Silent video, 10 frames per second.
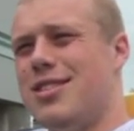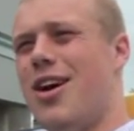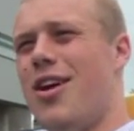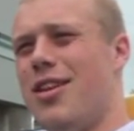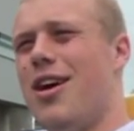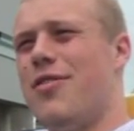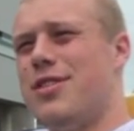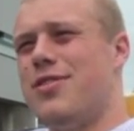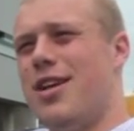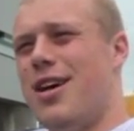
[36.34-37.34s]
Not on the
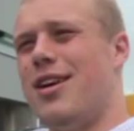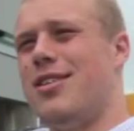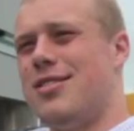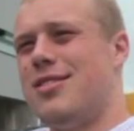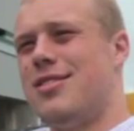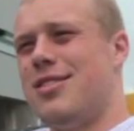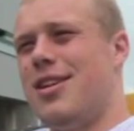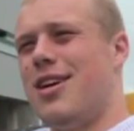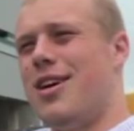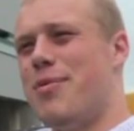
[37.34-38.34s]
offensive line.
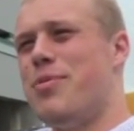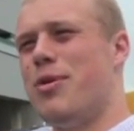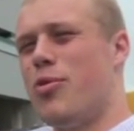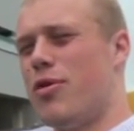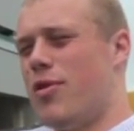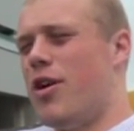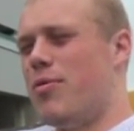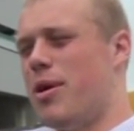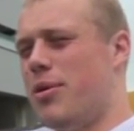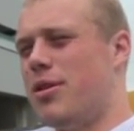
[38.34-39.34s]
A little more
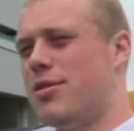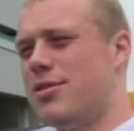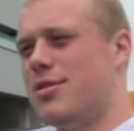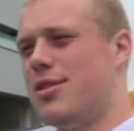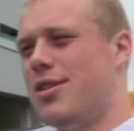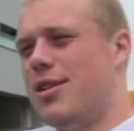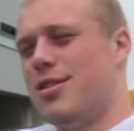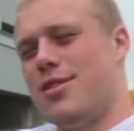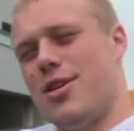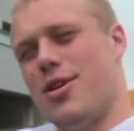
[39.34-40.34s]
involved, maybe.
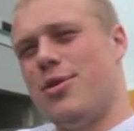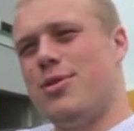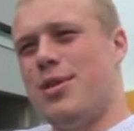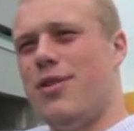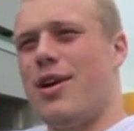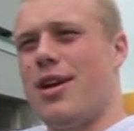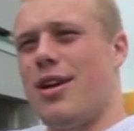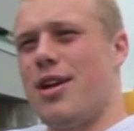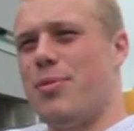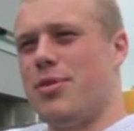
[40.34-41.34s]
So, see if I can
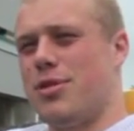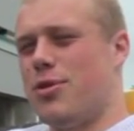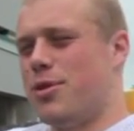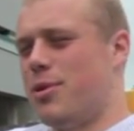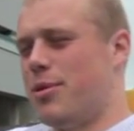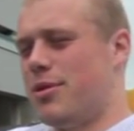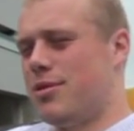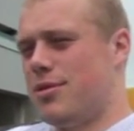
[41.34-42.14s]
get a couple of scores in.